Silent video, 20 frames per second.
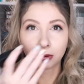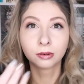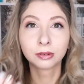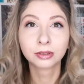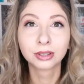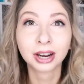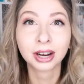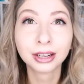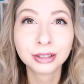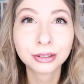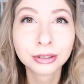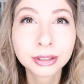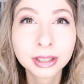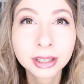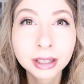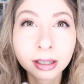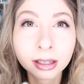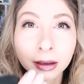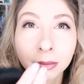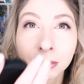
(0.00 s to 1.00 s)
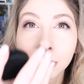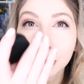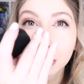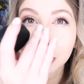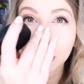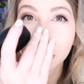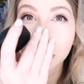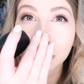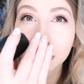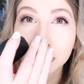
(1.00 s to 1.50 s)
Did I just get it on my
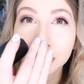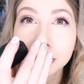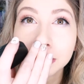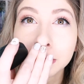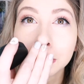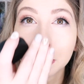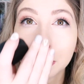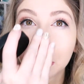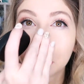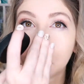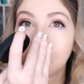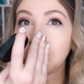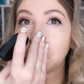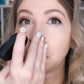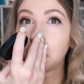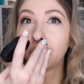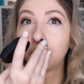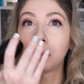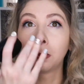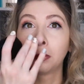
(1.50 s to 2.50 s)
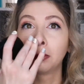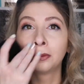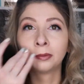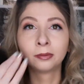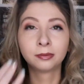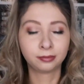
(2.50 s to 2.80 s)
nose? Cool.